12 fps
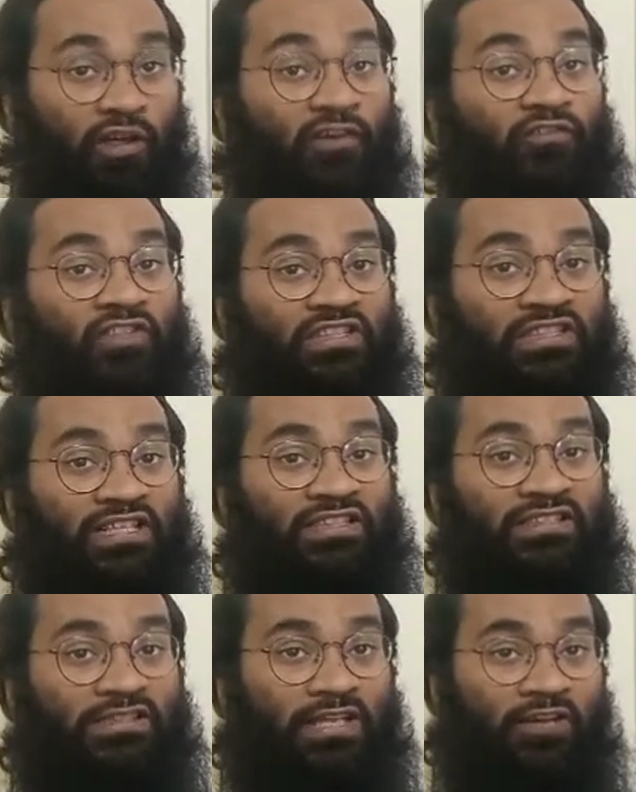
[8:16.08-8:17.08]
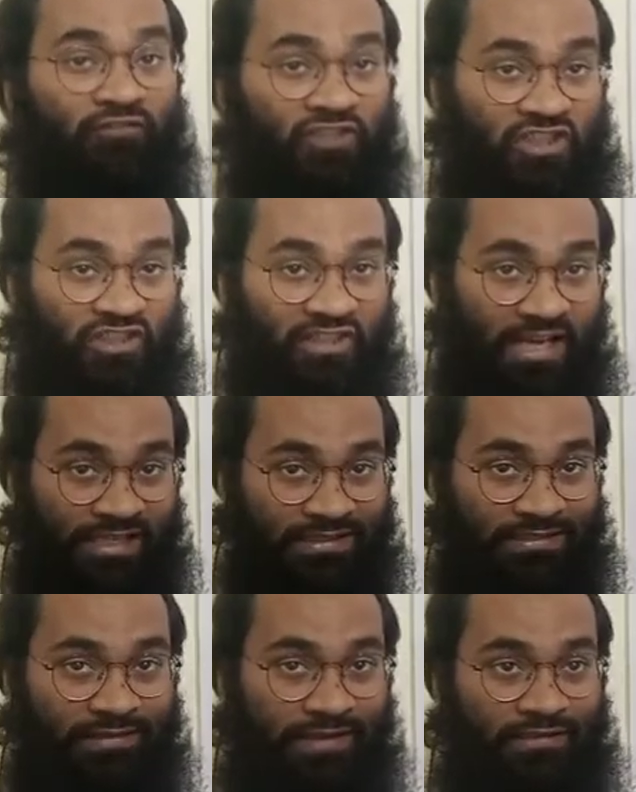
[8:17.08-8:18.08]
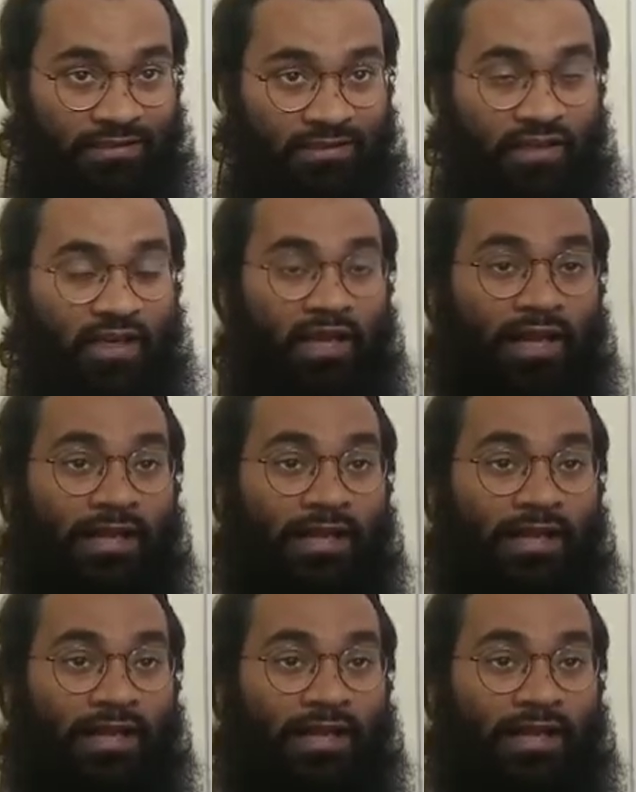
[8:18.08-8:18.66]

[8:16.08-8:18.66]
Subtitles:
which is extracted